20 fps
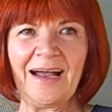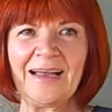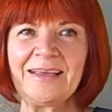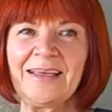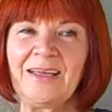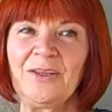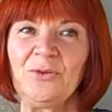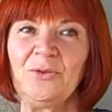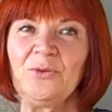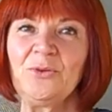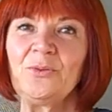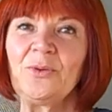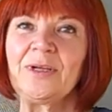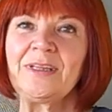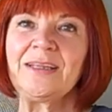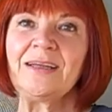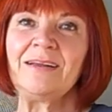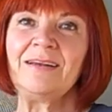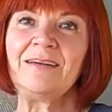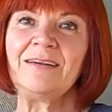I can do
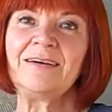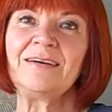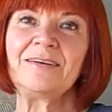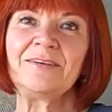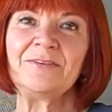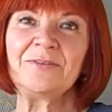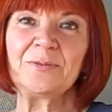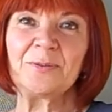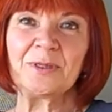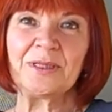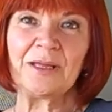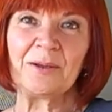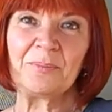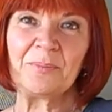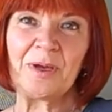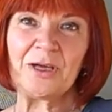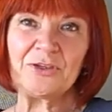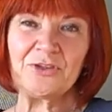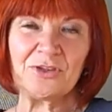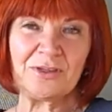what I love, what I'm
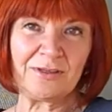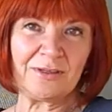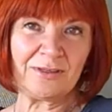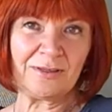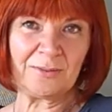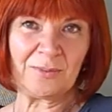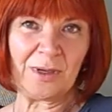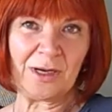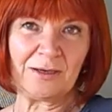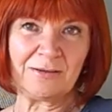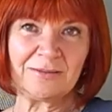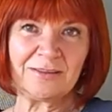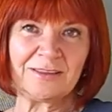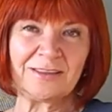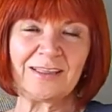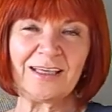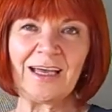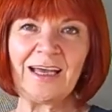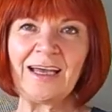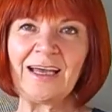passionate
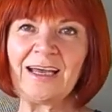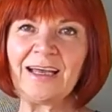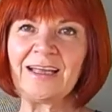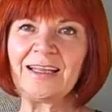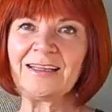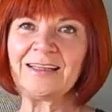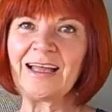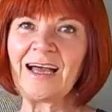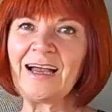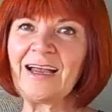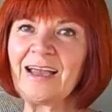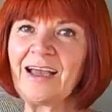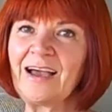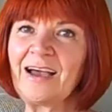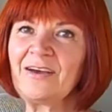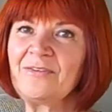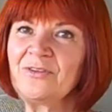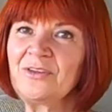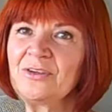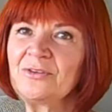about, and I
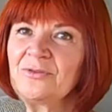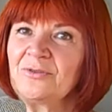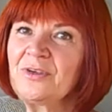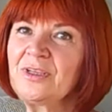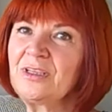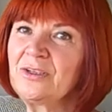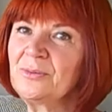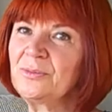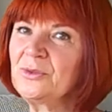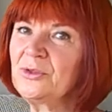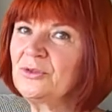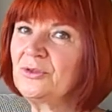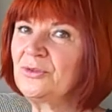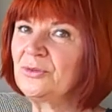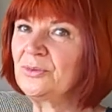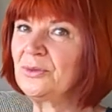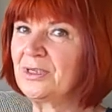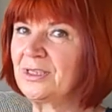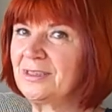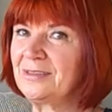have the freedom to
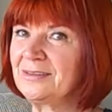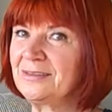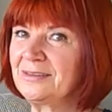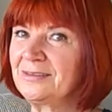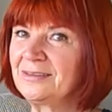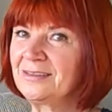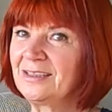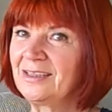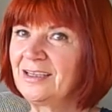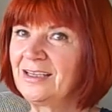do it.